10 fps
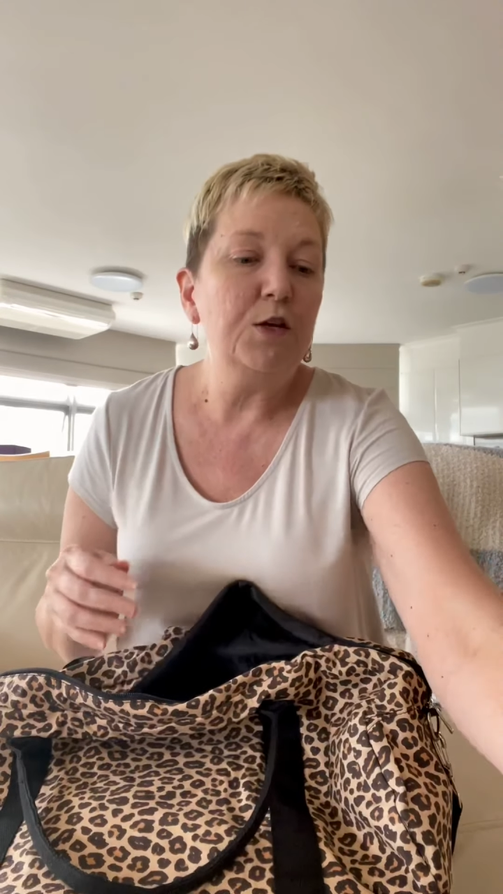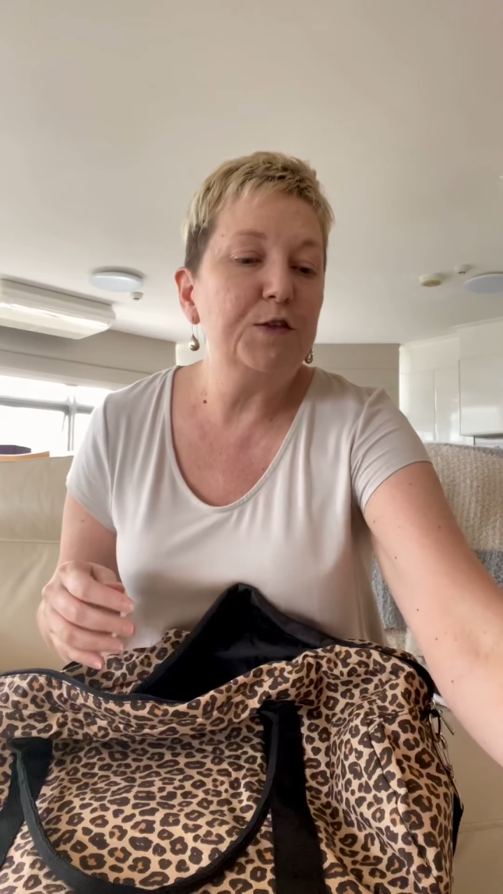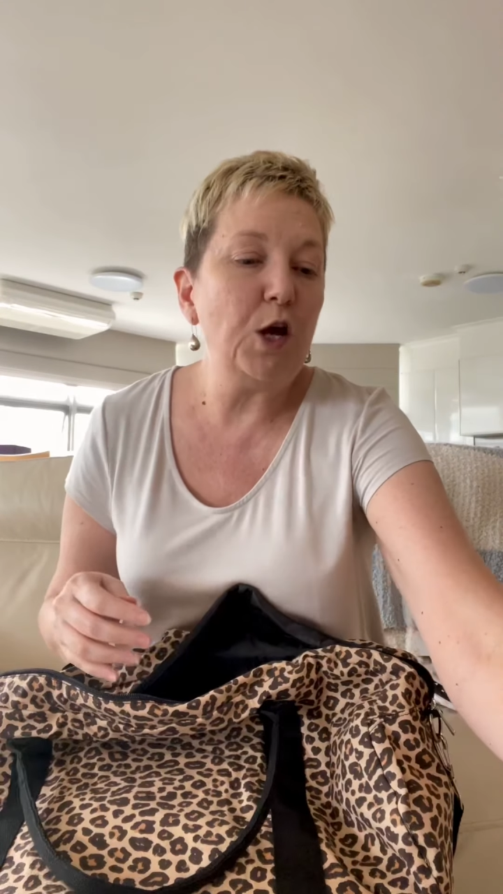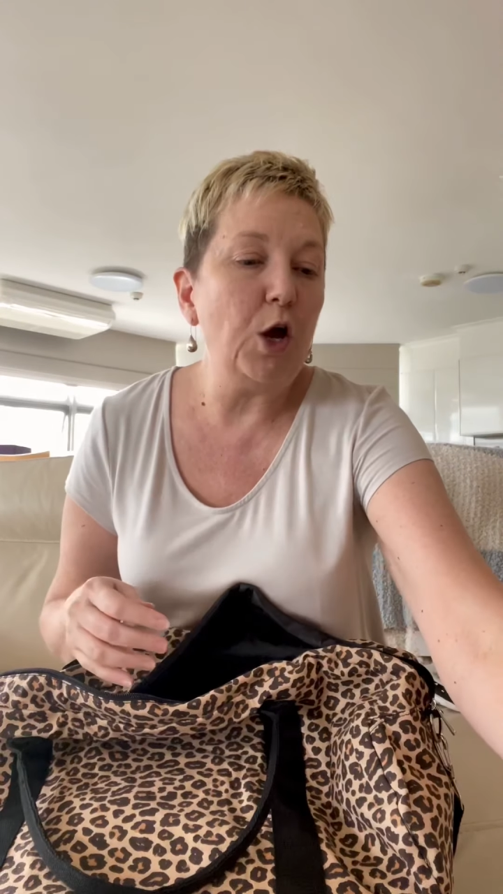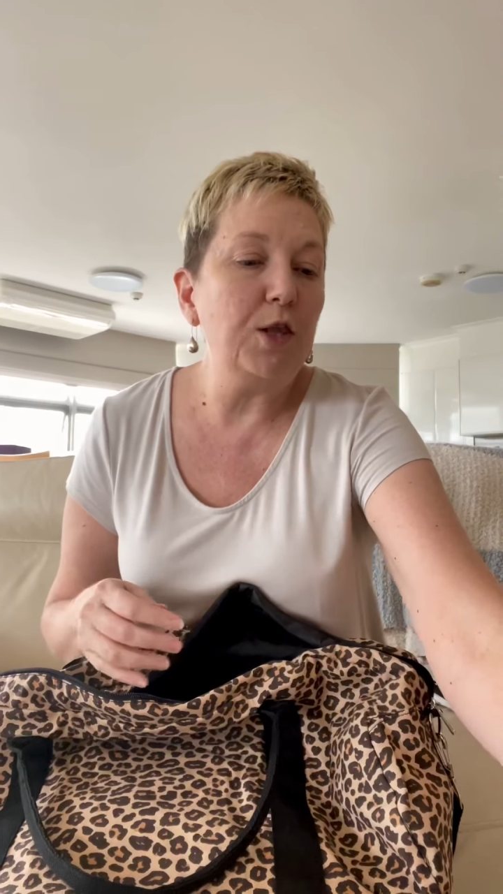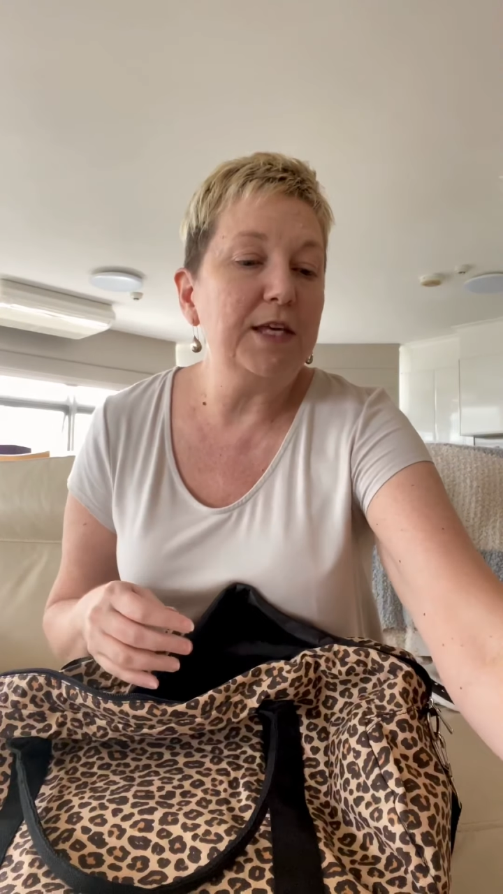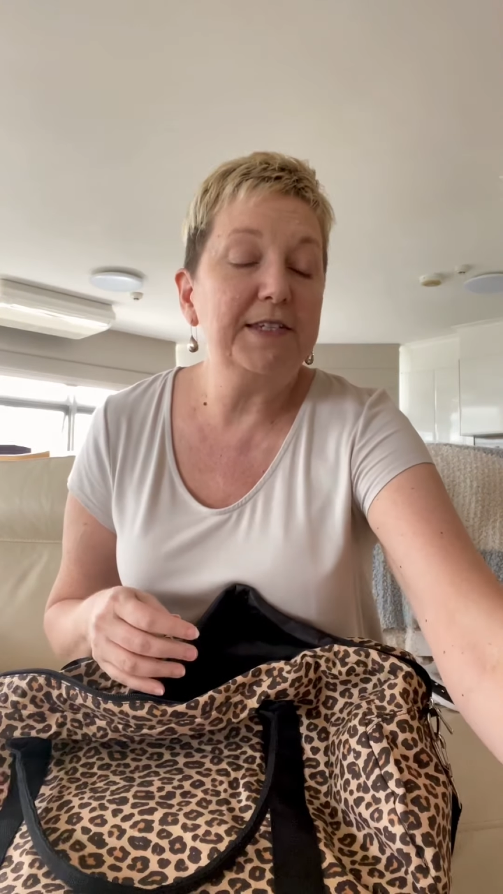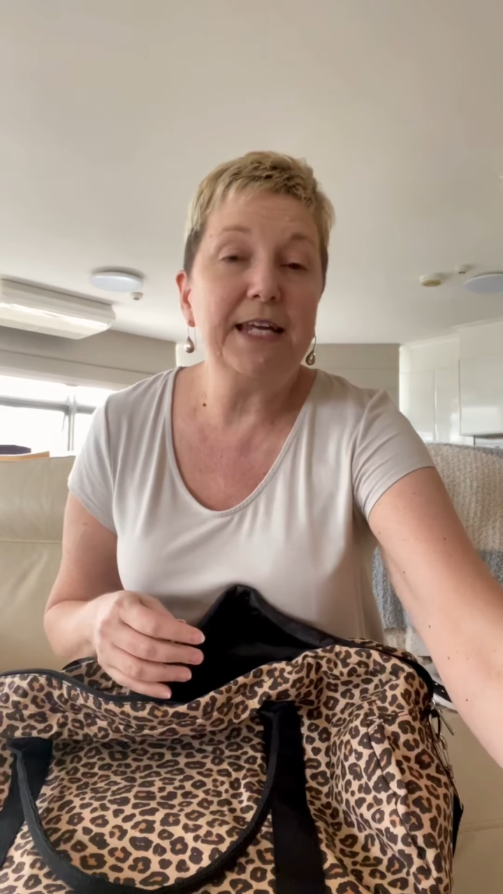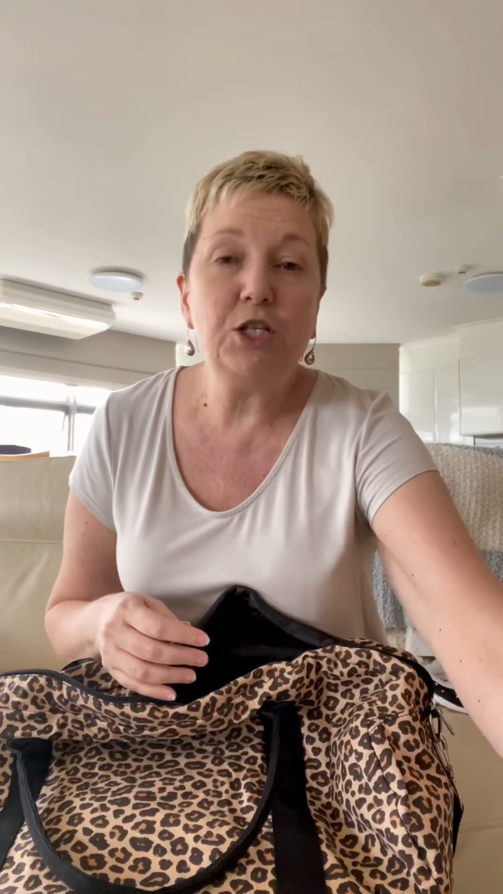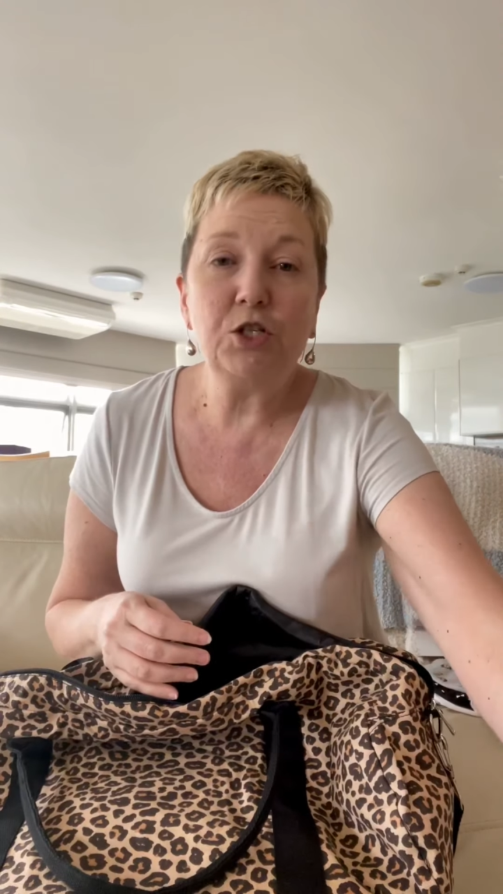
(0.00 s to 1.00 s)
So the
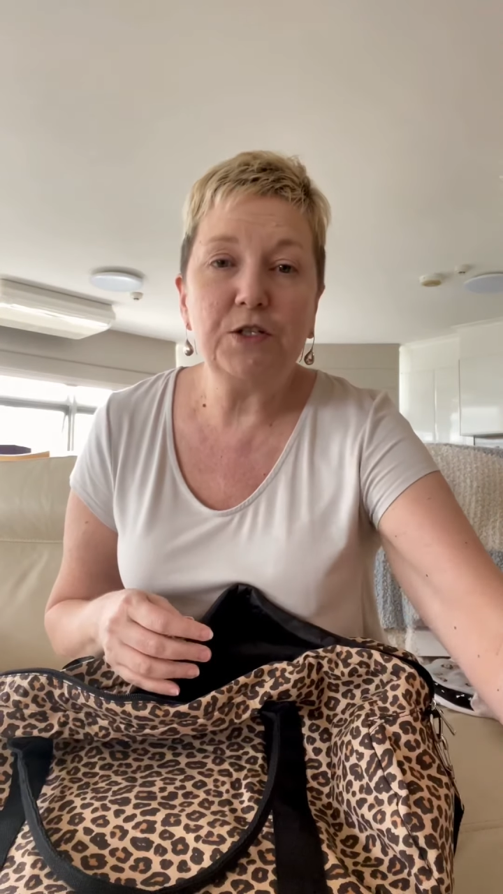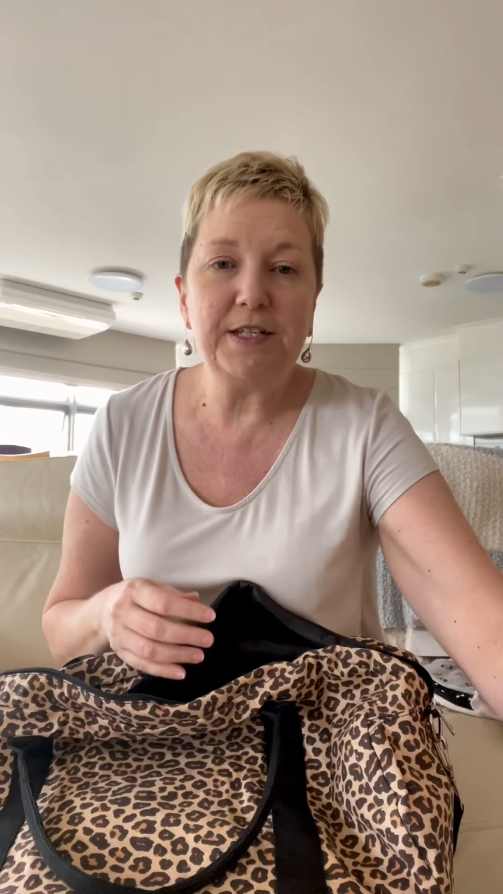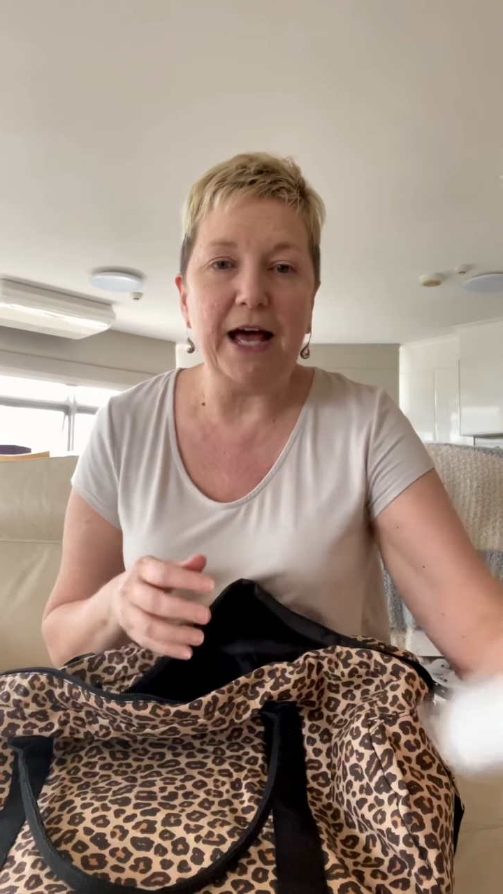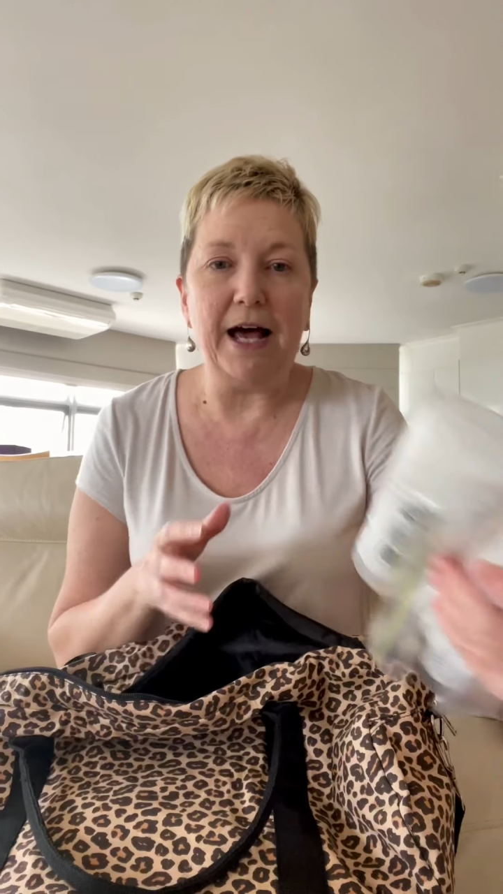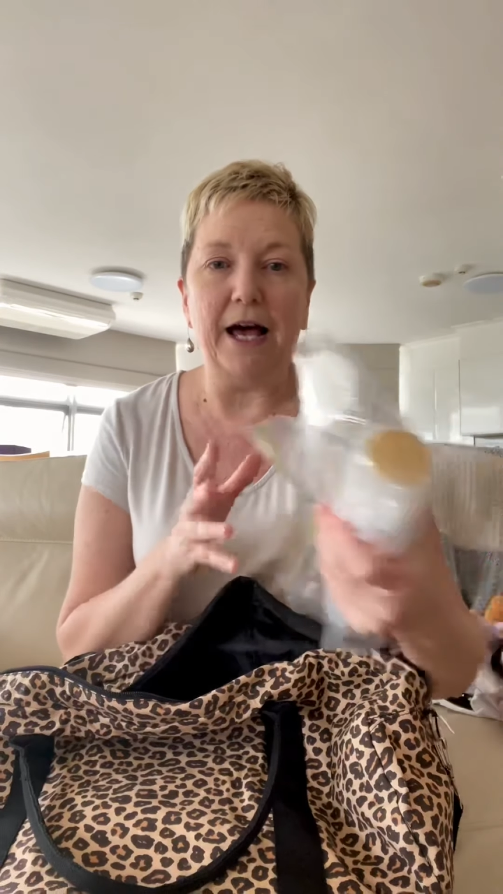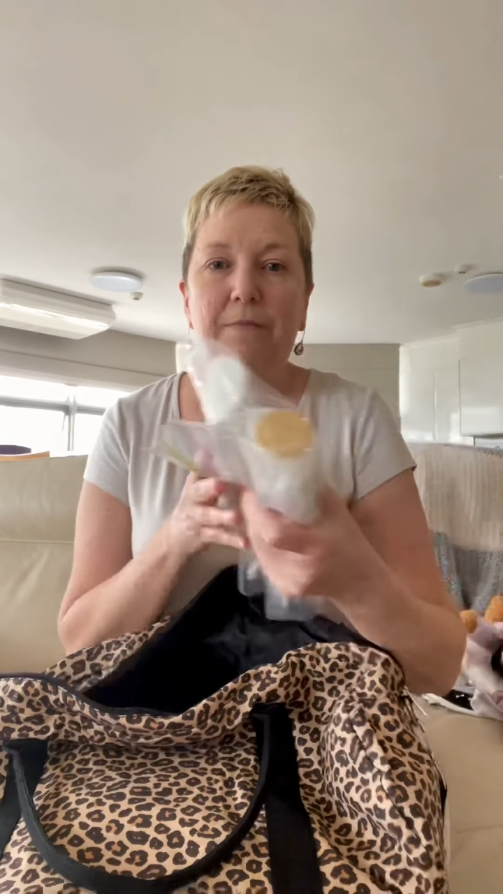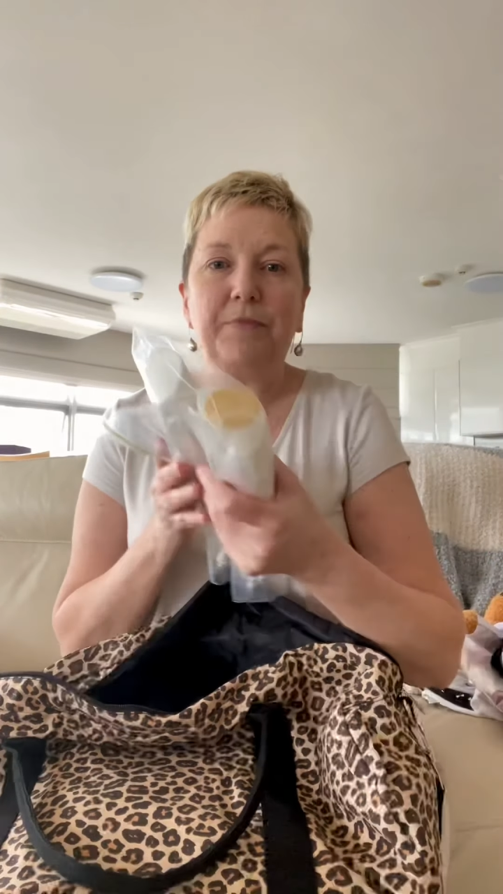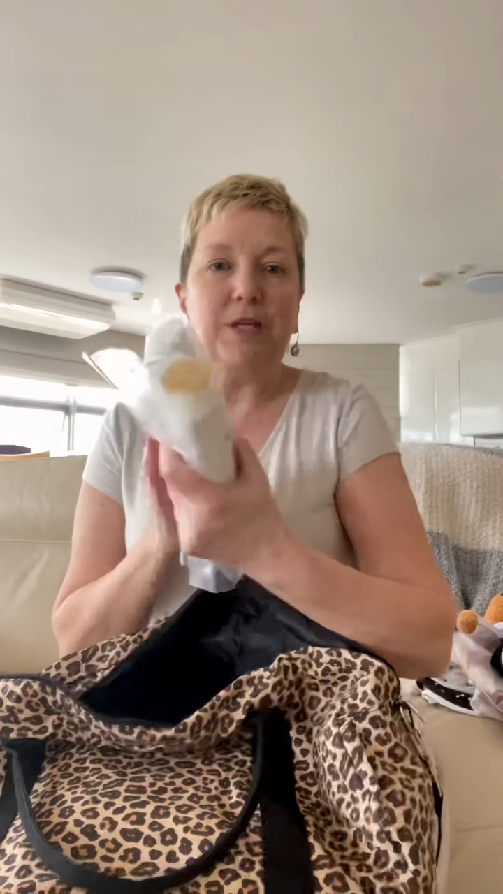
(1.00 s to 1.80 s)
essentials are